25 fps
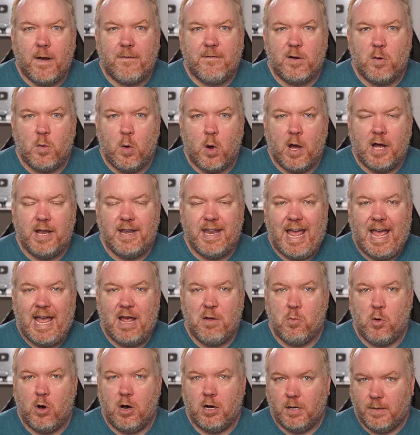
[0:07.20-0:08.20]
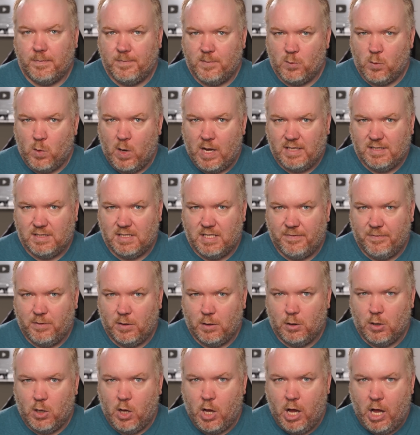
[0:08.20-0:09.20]
everyone, and welcome to
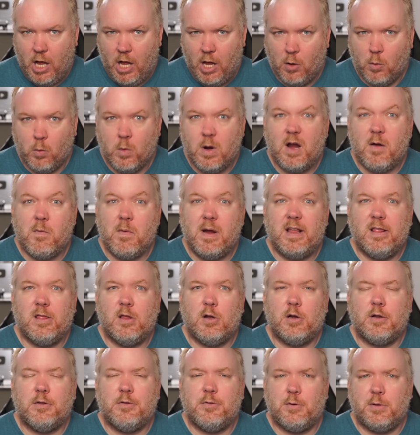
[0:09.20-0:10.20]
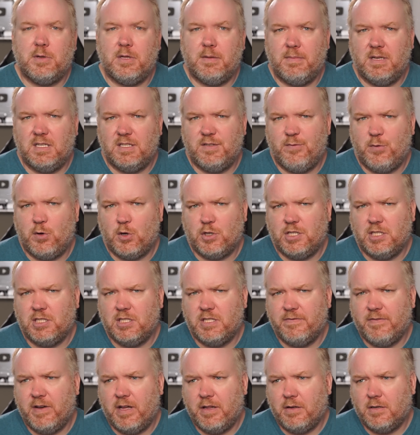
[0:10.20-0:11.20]
Uncivil Law, where we learn through the
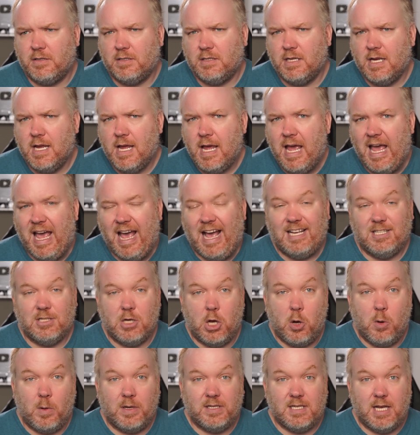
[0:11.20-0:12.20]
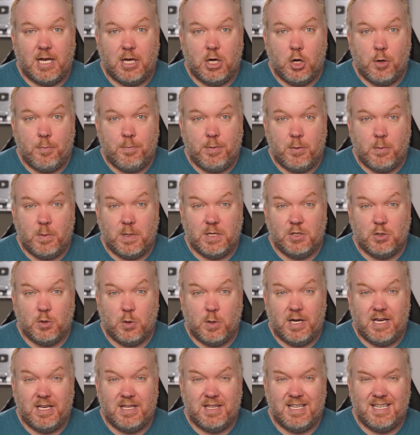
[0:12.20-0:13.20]
misfortunes of others. As always, I hope you
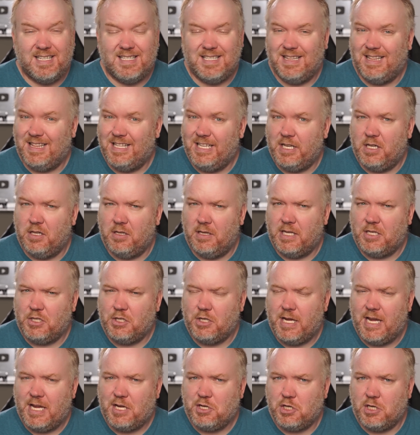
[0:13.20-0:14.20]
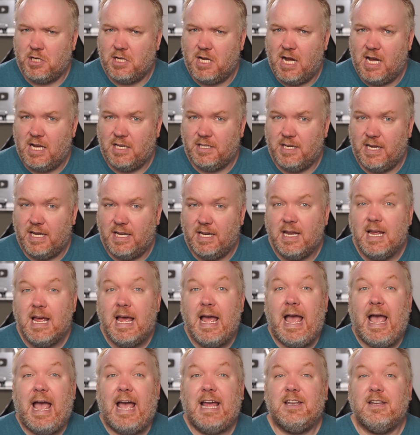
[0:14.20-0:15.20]
enjoy this legal education content,
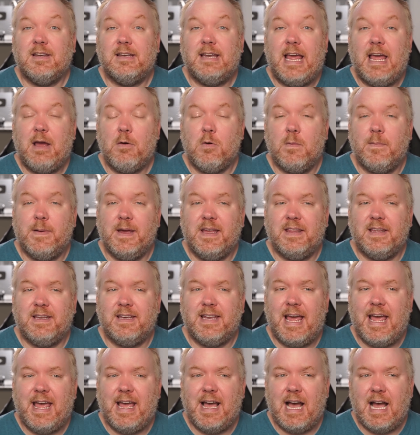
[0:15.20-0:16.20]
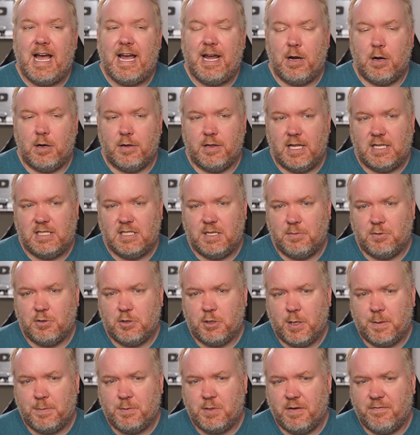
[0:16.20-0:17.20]
and today will be the day I earn that
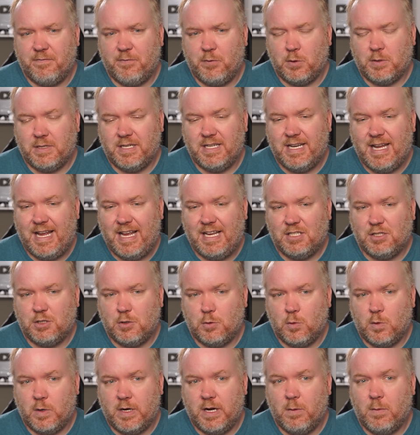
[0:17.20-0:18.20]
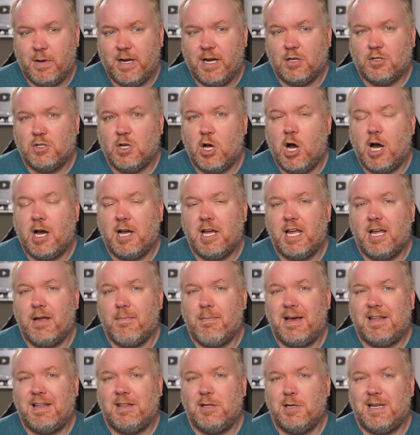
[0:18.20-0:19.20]
subscription. For today's story, we are talking
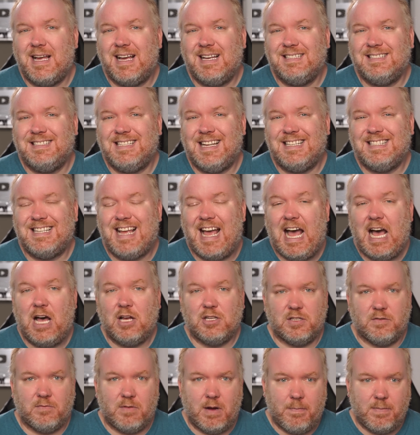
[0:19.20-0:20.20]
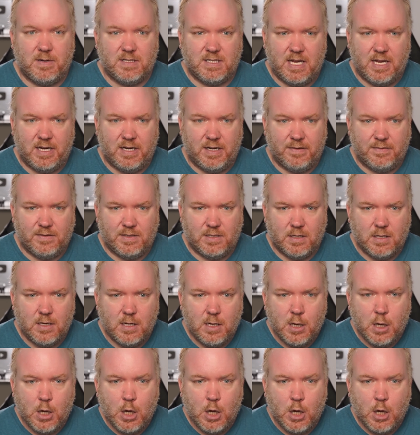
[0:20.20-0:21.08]
about the United States House of Representatives,